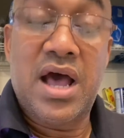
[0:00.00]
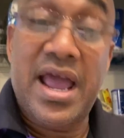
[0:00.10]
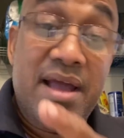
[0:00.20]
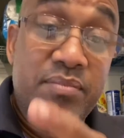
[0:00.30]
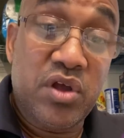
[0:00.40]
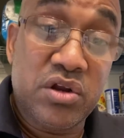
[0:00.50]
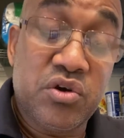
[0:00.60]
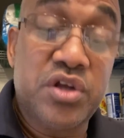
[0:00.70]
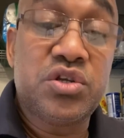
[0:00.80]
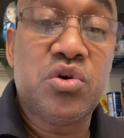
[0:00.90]
I am not
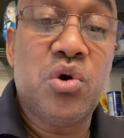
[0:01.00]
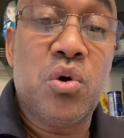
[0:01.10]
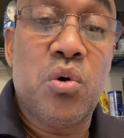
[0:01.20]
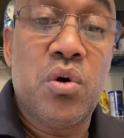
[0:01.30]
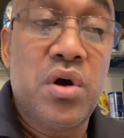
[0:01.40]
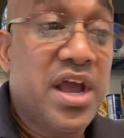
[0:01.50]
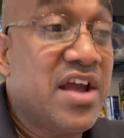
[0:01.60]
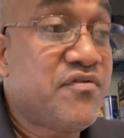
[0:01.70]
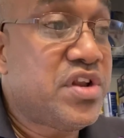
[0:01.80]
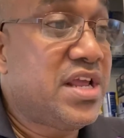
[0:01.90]
going to go
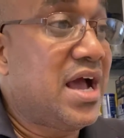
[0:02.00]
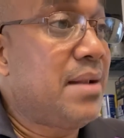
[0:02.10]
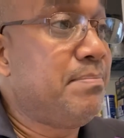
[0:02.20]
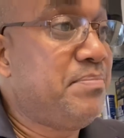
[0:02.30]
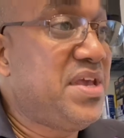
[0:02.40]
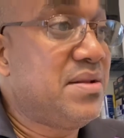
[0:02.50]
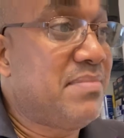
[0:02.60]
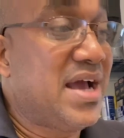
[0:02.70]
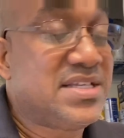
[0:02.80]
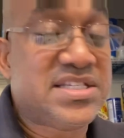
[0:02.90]
every day and beat
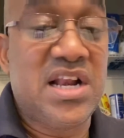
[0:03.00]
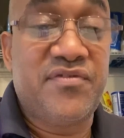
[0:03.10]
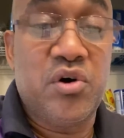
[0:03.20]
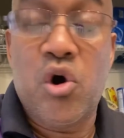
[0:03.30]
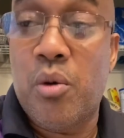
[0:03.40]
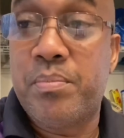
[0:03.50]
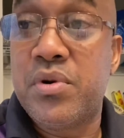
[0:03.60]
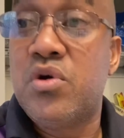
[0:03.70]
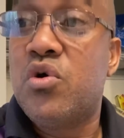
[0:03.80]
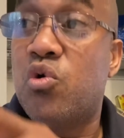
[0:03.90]
myself up
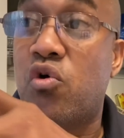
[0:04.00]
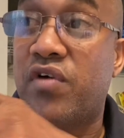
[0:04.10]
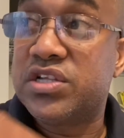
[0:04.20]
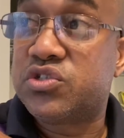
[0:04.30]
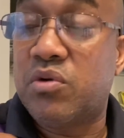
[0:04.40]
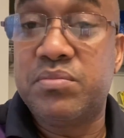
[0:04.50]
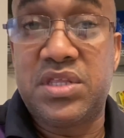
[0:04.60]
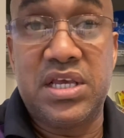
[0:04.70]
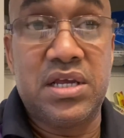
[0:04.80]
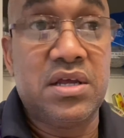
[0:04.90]
over
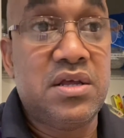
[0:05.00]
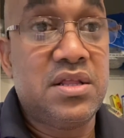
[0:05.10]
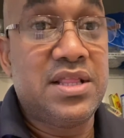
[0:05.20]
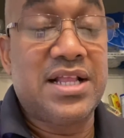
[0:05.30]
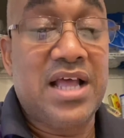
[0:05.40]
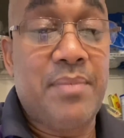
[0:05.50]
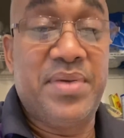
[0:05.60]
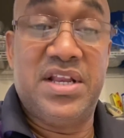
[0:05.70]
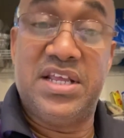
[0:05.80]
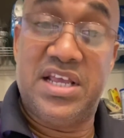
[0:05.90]
something that
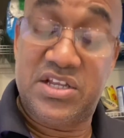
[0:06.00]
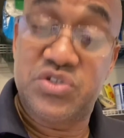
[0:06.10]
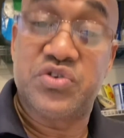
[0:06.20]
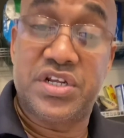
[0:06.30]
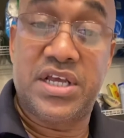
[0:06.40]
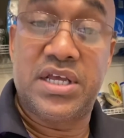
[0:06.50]
happened yesterday.